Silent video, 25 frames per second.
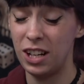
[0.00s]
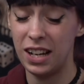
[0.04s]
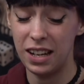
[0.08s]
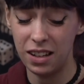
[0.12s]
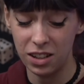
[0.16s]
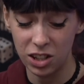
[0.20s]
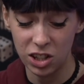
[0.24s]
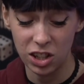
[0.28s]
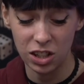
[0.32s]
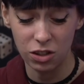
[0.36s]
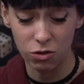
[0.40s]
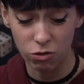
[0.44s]

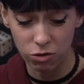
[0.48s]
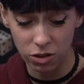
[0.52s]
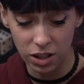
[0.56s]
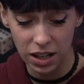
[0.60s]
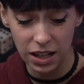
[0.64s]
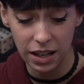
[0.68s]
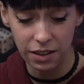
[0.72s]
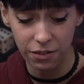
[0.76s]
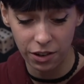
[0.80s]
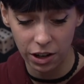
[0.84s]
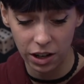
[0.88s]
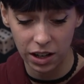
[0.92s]
She's
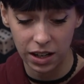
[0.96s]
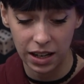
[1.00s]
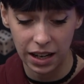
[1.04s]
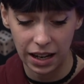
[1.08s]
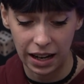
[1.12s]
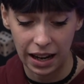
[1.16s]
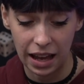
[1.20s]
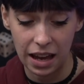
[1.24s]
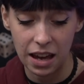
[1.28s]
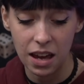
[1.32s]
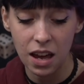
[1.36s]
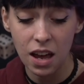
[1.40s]
really very
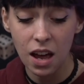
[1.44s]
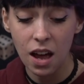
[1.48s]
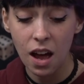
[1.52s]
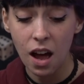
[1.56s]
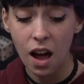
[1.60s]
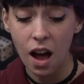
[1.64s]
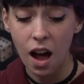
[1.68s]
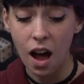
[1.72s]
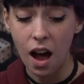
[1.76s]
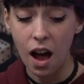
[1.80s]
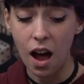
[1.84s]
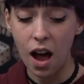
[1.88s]
killy.
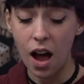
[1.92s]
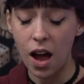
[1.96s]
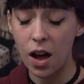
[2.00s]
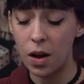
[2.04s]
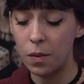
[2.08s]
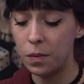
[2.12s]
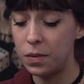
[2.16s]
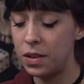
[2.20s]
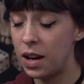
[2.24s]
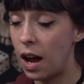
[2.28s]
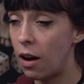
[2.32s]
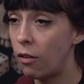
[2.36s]

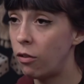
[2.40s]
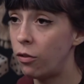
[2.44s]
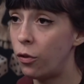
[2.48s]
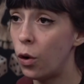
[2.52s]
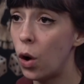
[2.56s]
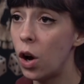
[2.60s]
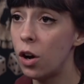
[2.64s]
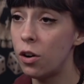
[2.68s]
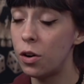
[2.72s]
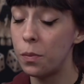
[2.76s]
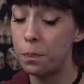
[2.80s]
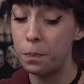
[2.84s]
Now
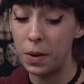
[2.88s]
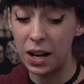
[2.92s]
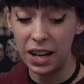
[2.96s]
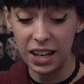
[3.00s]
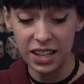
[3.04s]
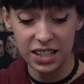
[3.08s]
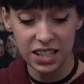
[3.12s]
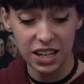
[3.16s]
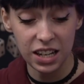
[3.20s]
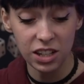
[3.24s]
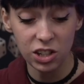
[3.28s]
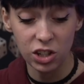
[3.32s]
for her
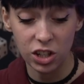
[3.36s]
ability,